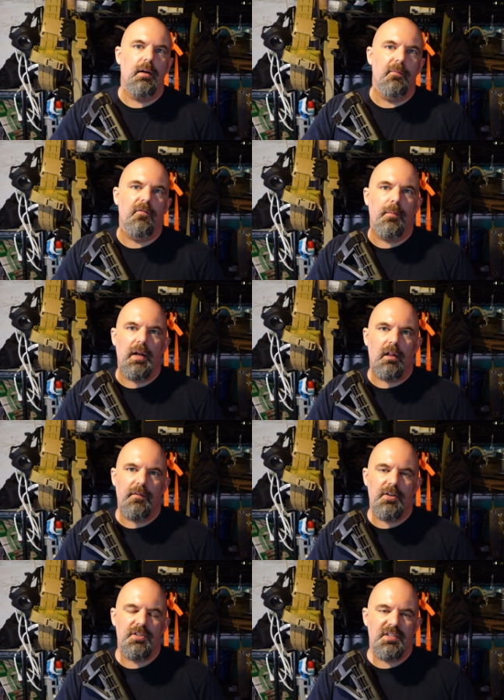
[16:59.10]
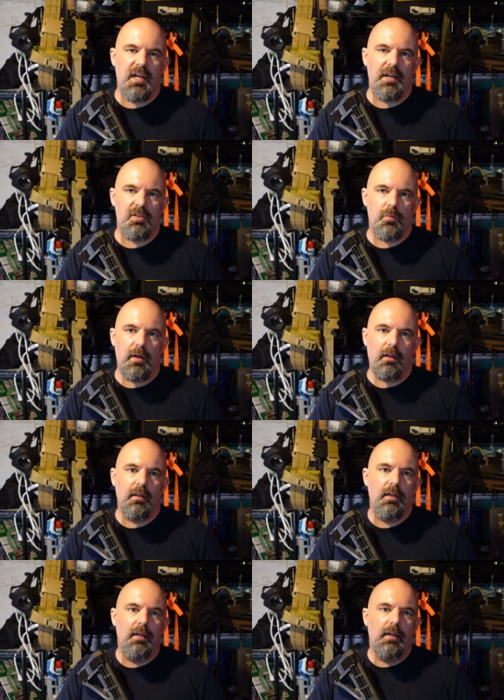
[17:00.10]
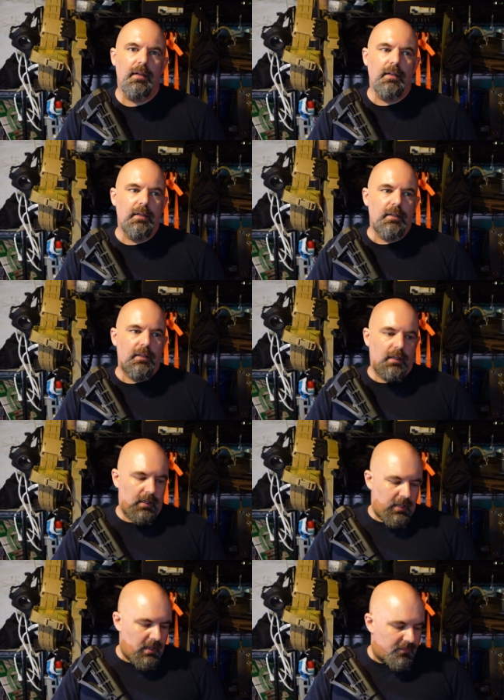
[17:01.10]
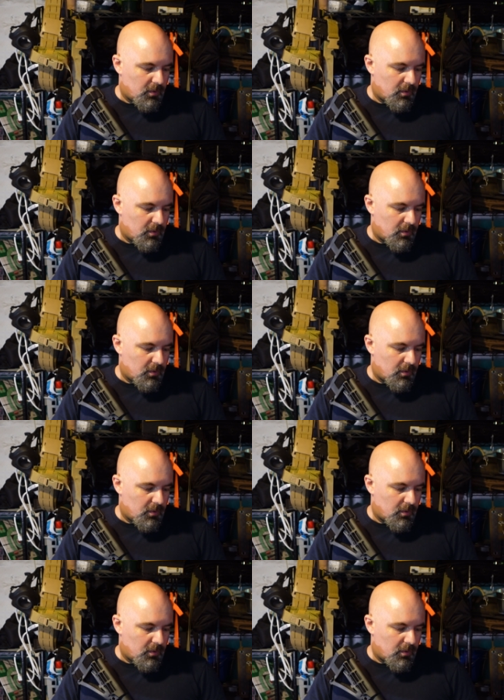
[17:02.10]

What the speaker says: from an elevation side as well. If you're